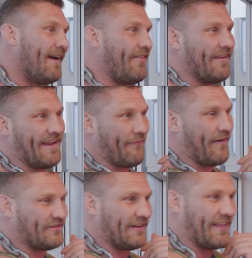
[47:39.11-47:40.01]
And then
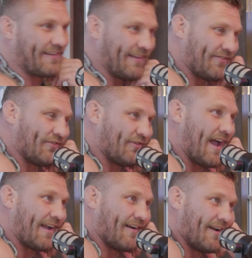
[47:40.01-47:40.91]
eventually that kiss of the
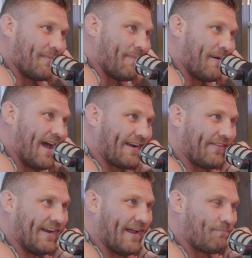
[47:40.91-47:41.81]
dragon got on my back,
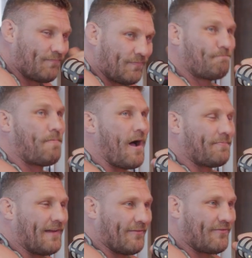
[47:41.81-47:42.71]
and then I
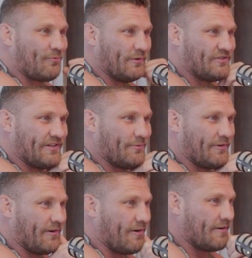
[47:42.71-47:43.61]
popped out and switched it to a
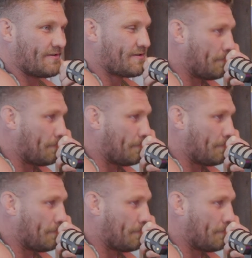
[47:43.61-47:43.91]
Doors.